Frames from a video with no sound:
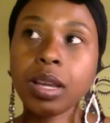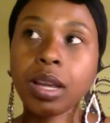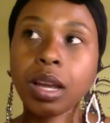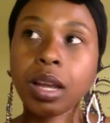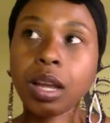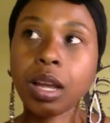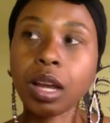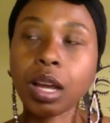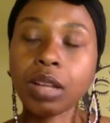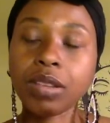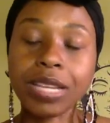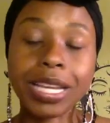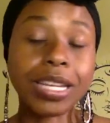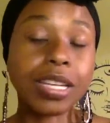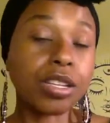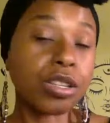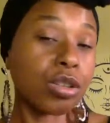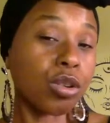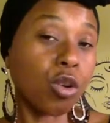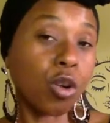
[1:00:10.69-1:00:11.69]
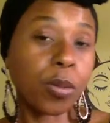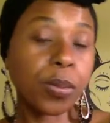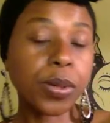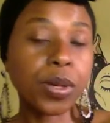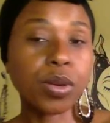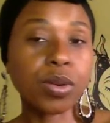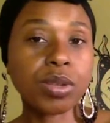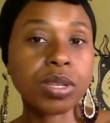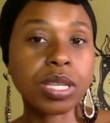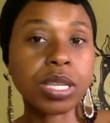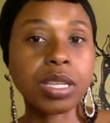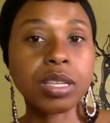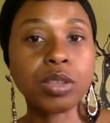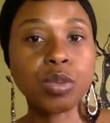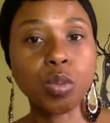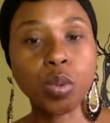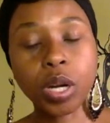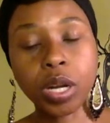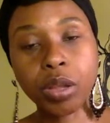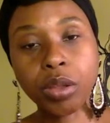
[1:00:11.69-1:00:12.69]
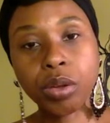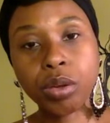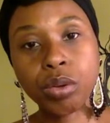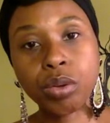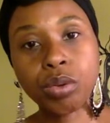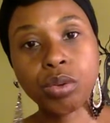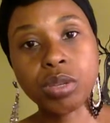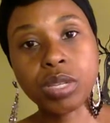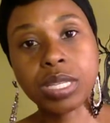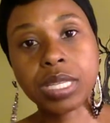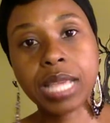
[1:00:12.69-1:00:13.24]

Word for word: Uh, Dating Scorpios is one of those